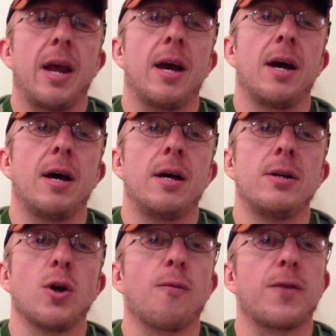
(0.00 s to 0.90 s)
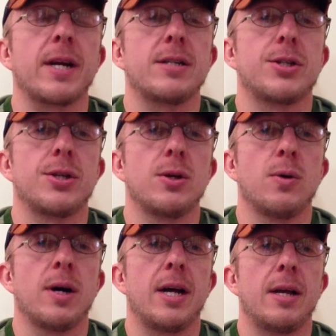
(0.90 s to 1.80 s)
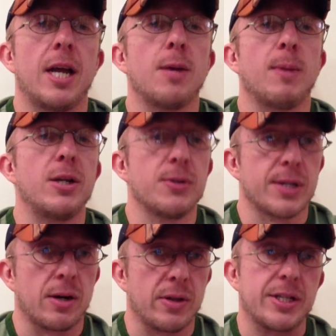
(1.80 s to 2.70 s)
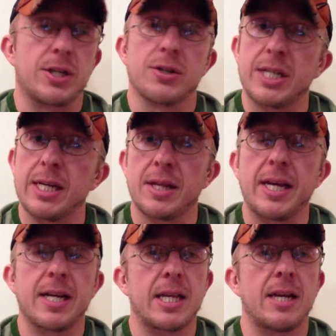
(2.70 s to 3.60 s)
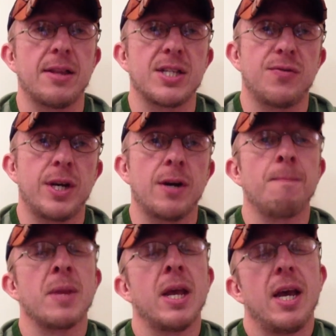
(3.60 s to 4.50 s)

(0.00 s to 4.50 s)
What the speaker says: and don't forget to hit up my newsletter list. You'll see a link at the end of this video.